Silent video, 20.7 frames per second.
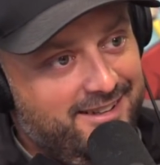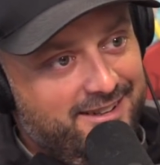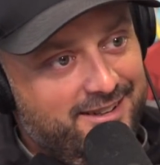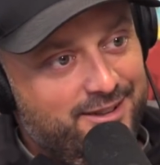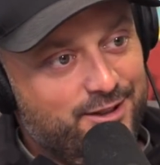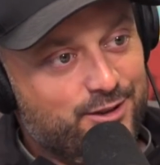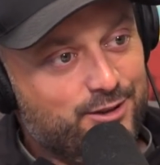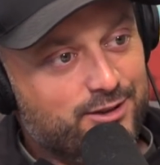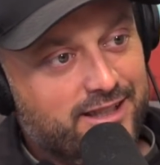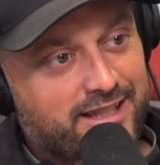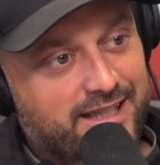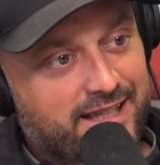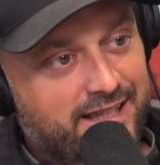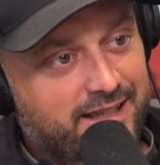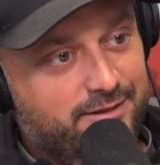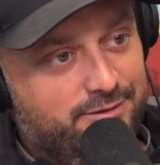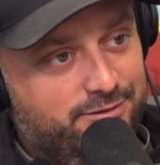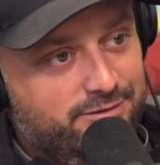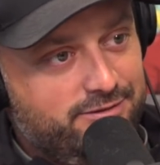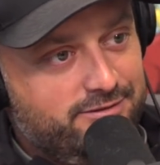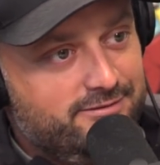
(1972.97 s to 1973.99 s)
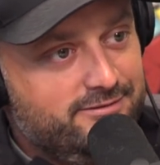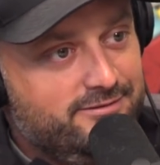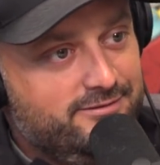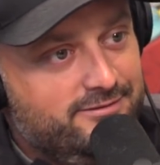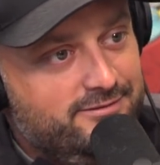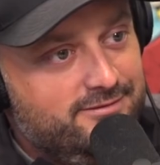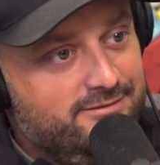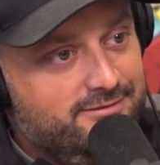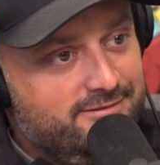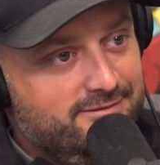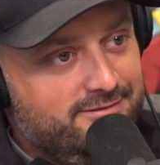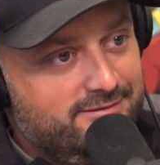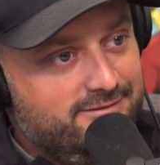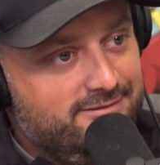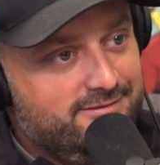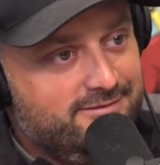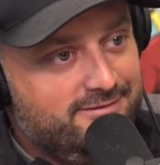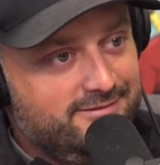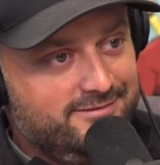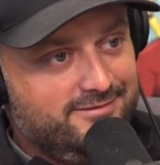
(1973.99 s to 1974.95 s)
You leave.
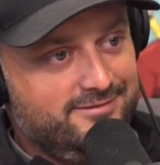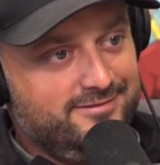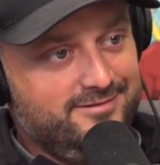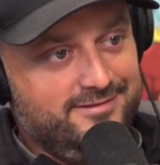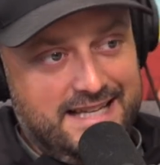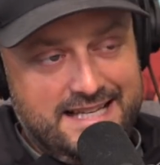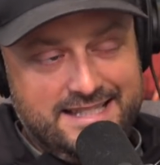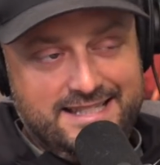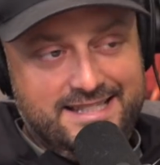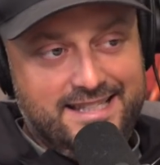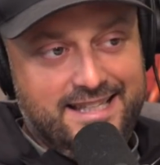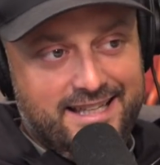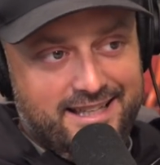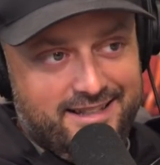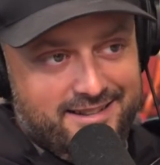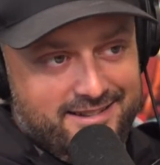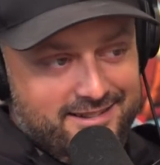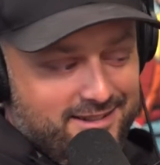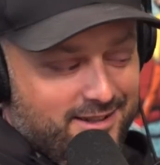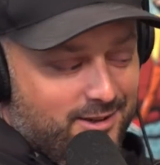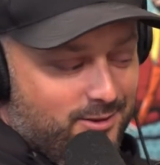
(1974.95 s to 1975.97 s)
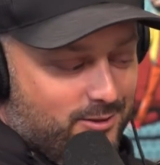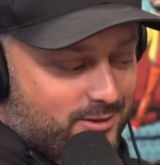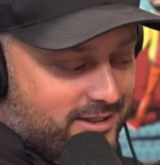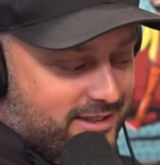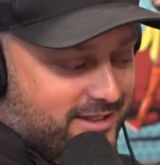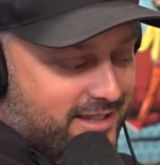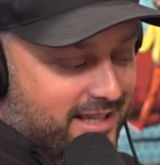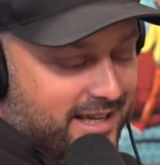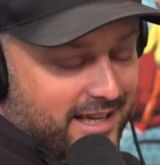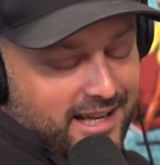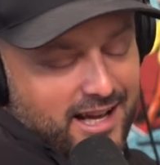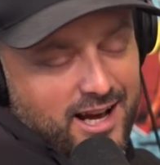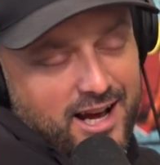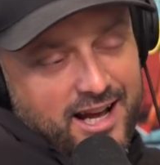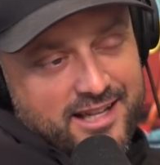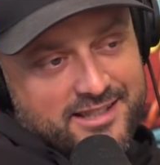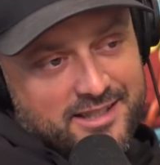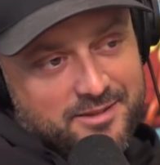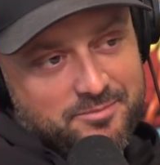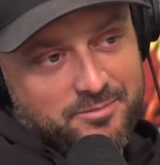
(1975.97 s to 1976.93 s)
That's it. No one's saying,
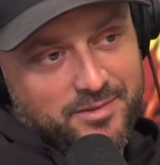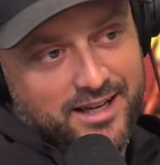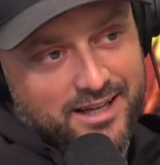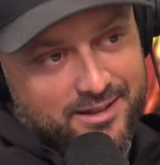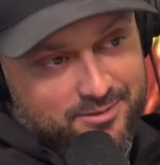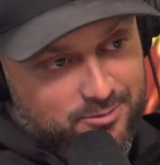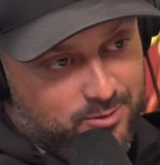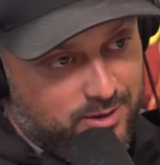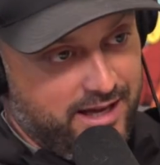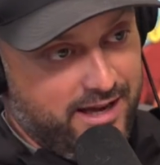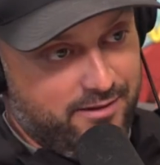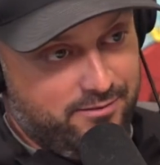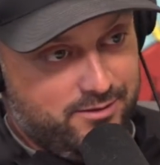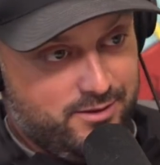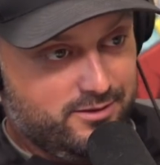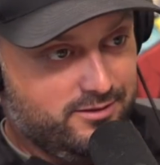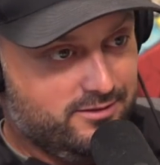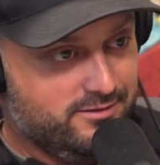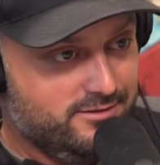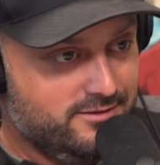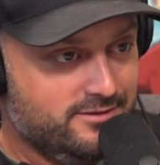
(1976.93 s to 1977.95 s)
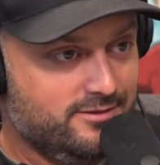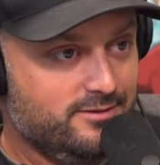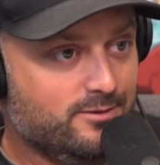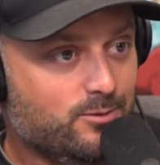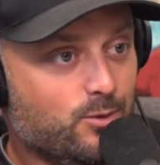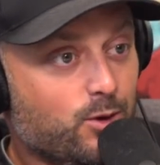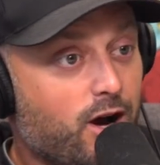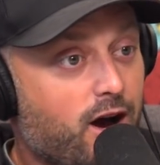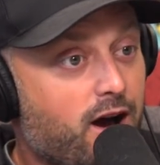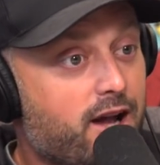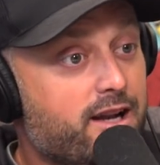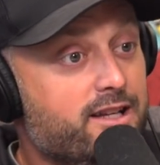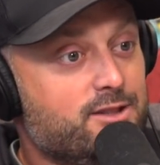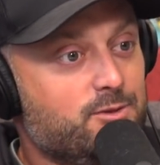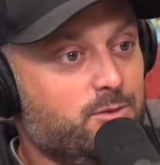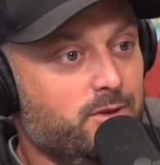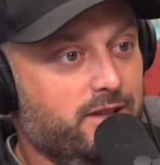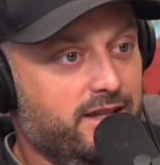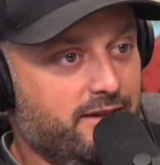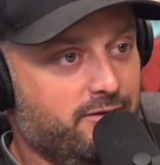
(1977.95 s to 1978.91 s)
I did my whatever. We're
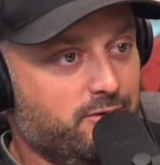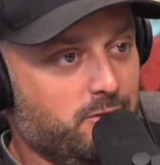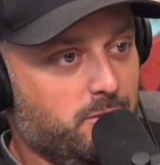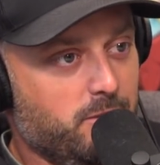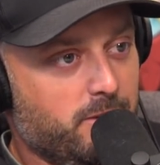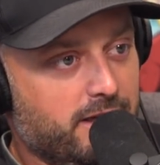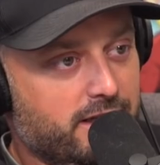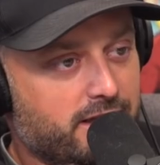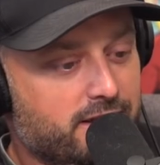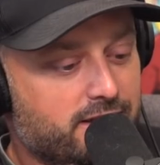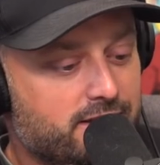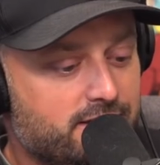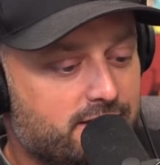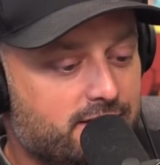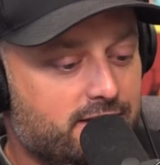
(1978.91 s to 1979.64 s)
honest with everybody.